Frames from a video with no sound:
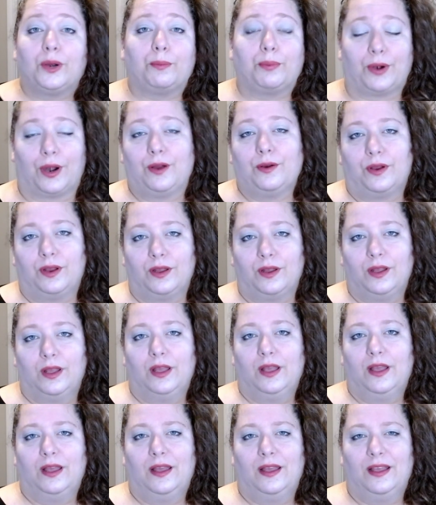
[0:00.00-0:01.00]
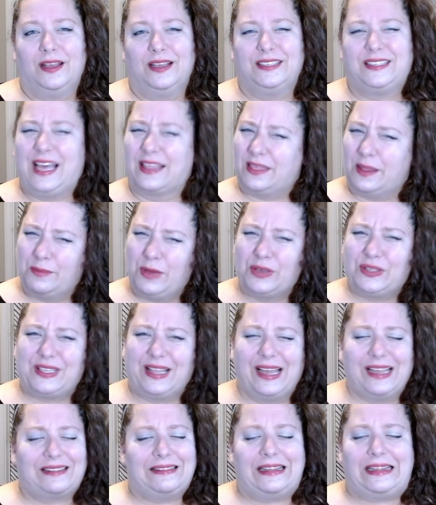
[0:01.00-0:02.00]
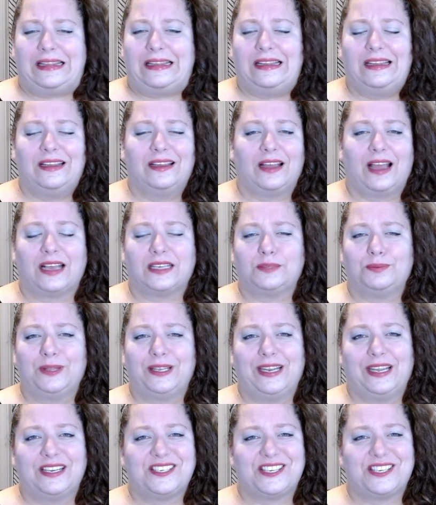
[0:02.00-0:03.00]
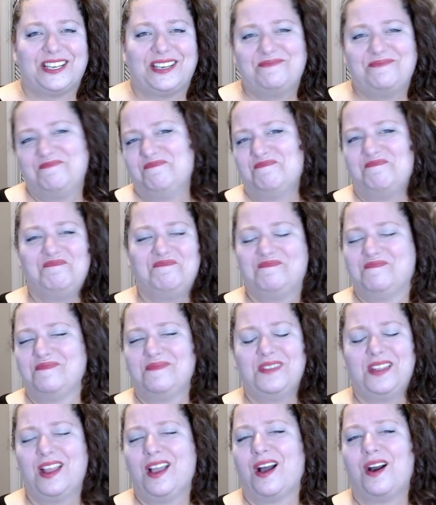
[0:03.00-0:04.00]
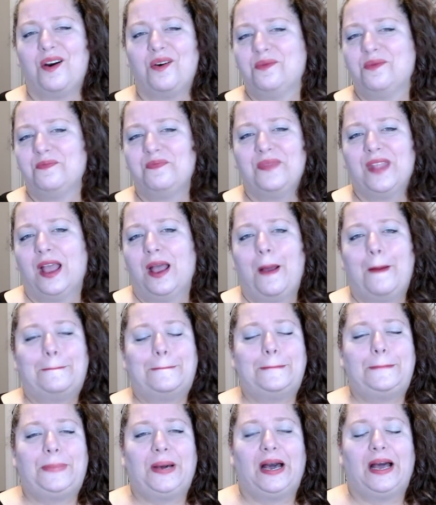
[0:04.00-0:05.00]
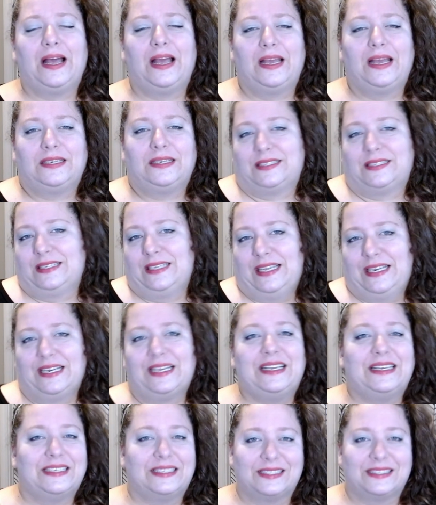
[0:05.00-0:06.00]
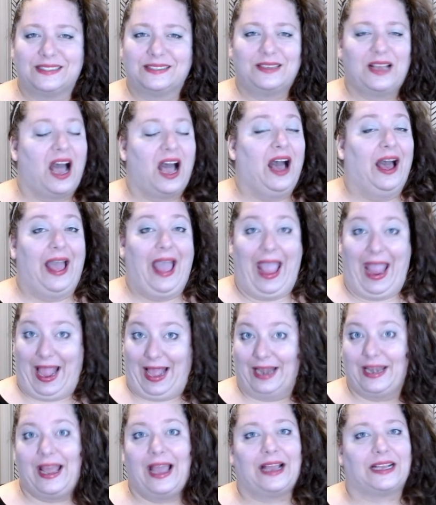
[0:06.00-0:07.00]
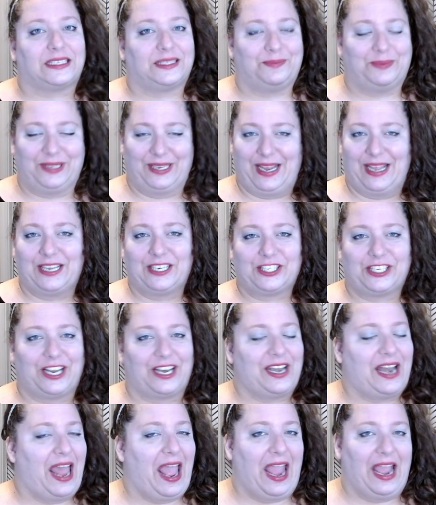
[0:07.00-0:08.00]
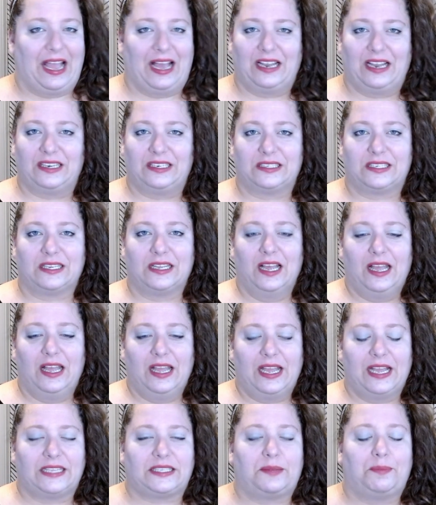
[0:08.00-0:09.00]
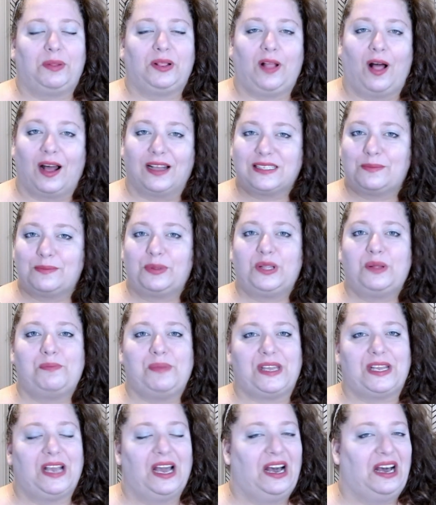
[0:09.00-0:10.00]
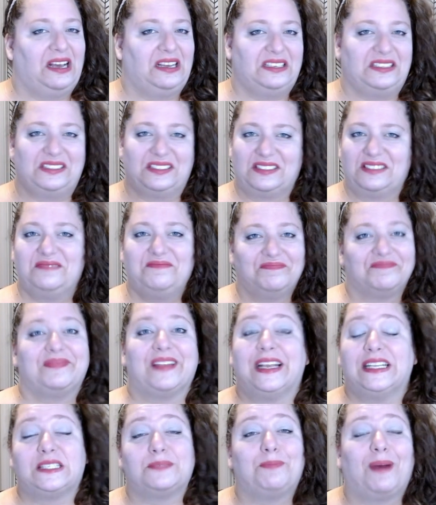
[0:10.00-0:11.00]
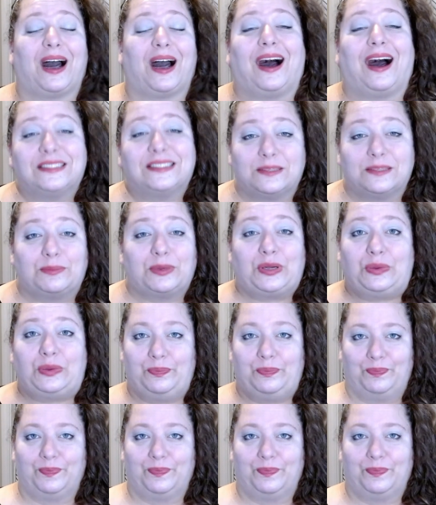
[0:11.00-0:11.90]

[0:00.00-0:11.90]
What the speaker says: broke. Is that the most likely explanation? No, but it is an explanation, and it's plausible because it's possible.